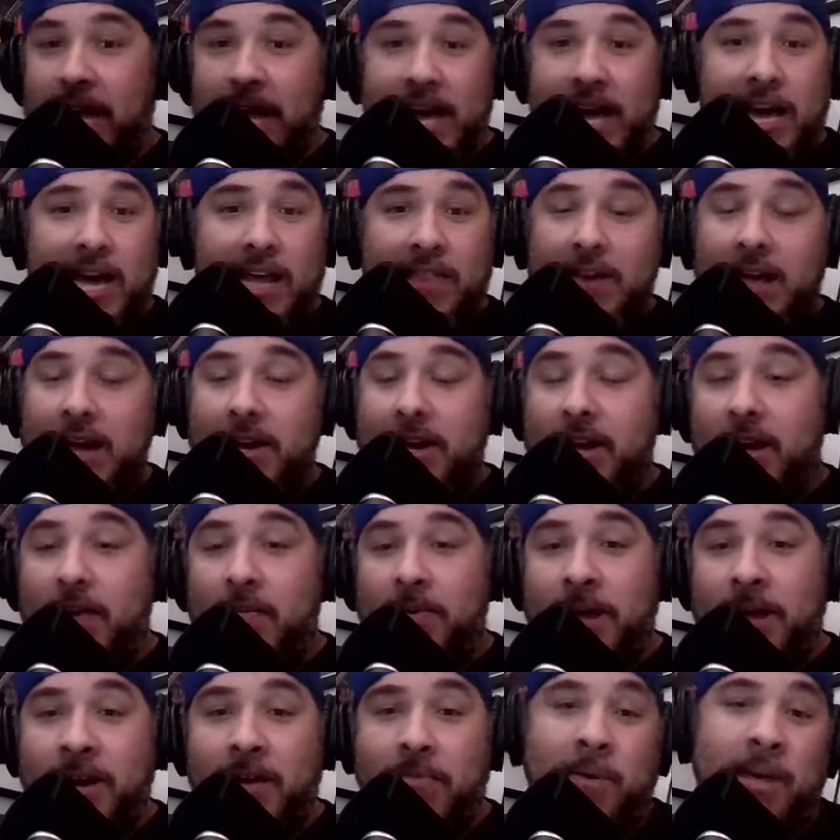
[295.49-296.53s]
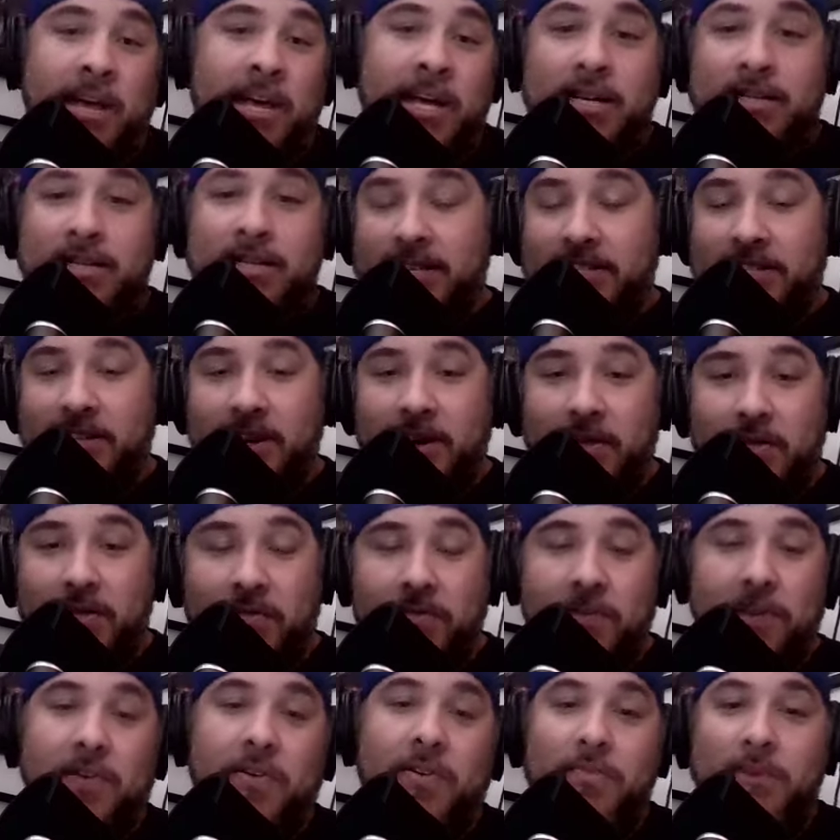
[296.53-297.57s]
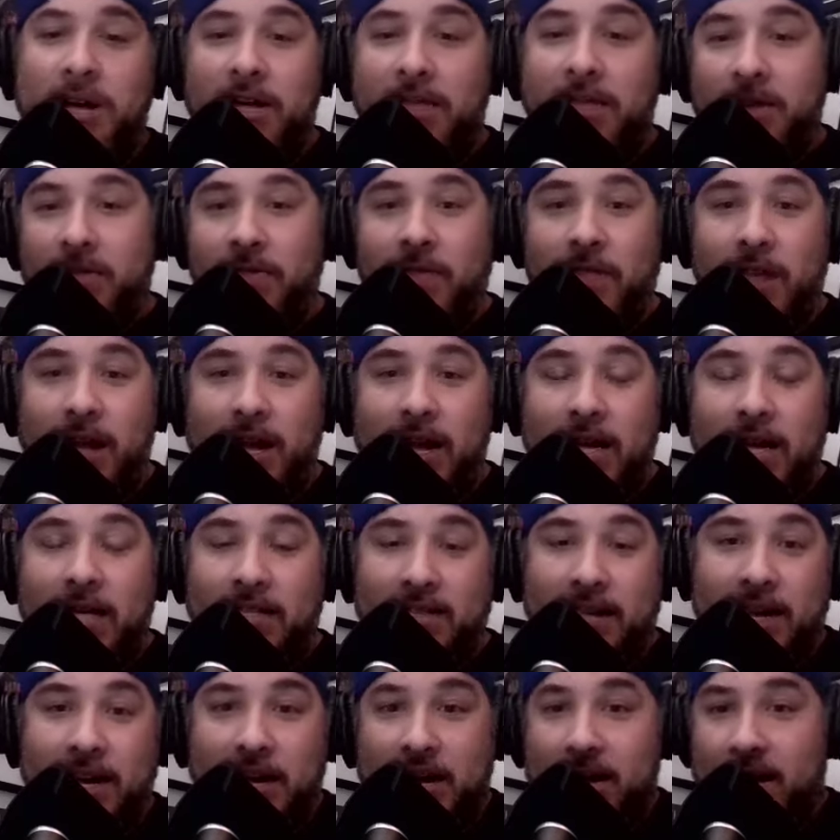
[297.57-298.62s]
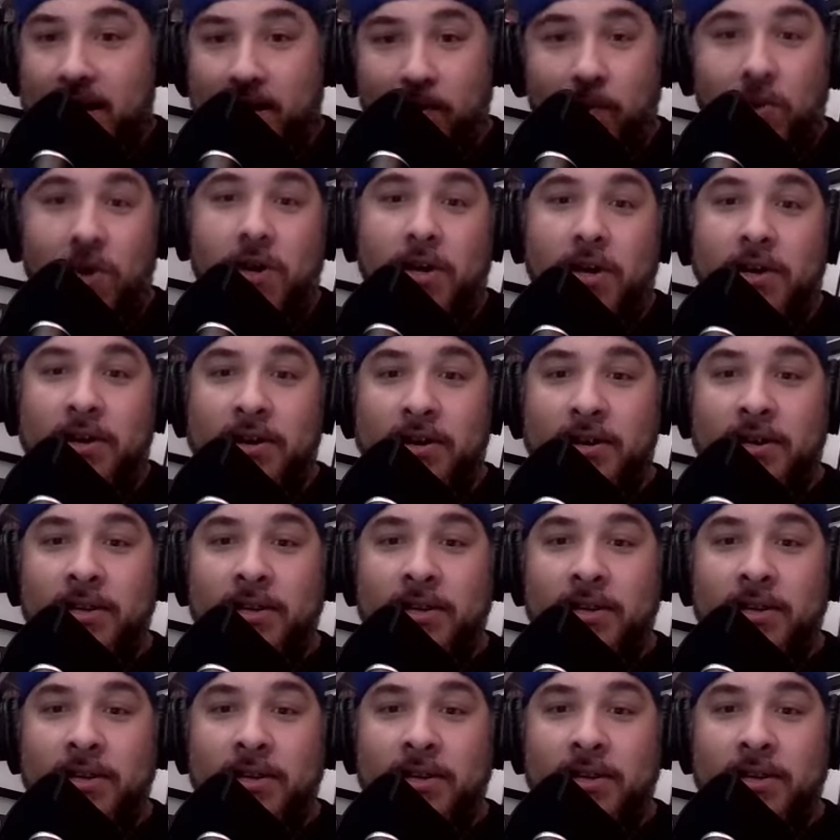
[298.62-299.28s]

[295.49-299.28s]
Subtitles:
hey, they nominated me because they saw the film and then I won?